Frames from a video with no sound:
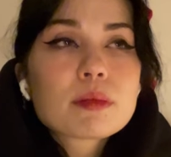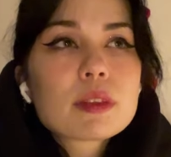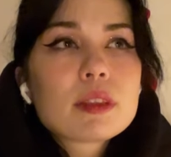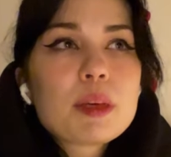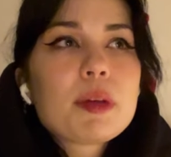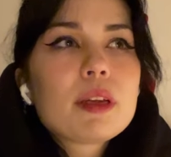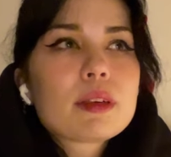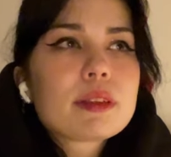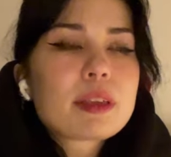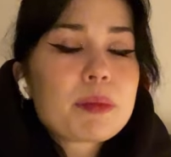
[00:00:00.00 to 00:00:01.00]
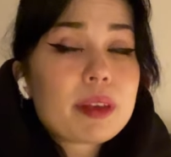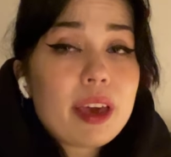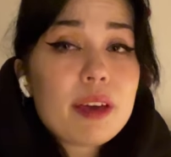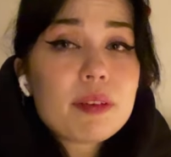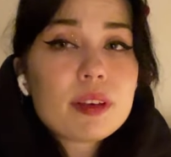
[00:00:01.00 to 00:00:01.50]
similar, something
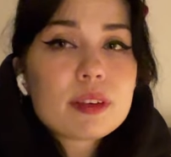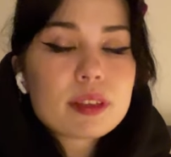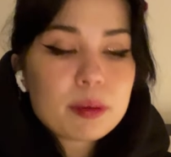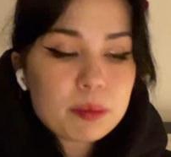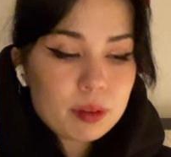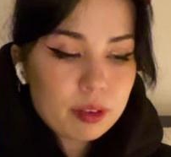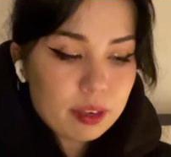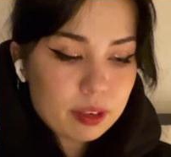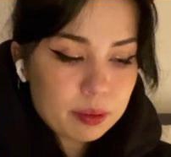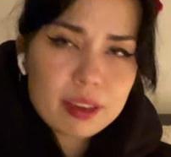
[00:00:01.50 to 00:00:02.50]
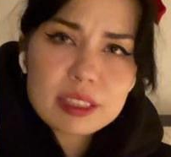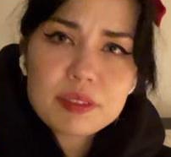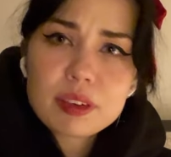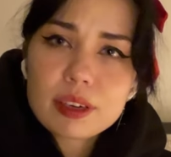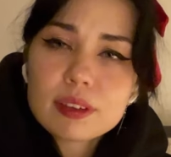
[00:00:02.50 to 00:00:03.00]
heavy, something
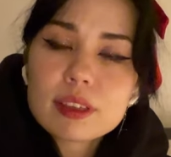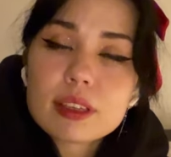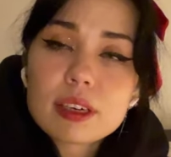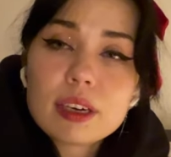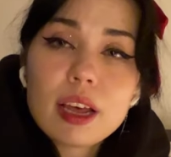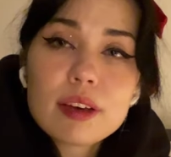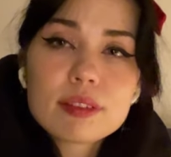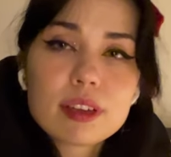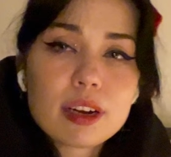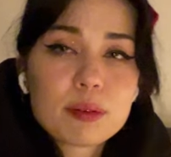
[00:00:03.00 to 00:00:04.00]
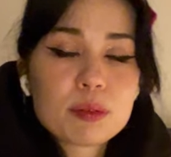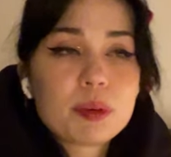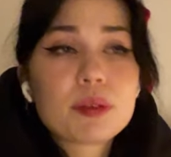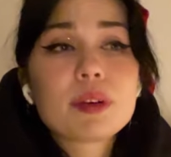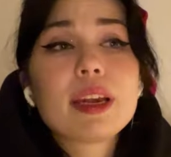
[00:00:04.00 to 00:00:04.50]
difficult in their life, then I would
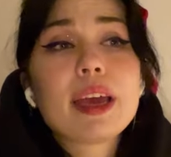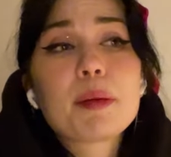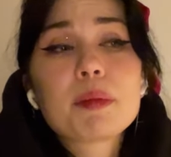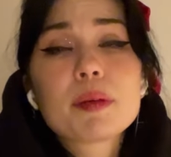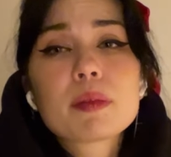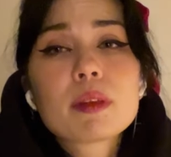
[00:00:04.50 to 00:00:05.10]
be really happy.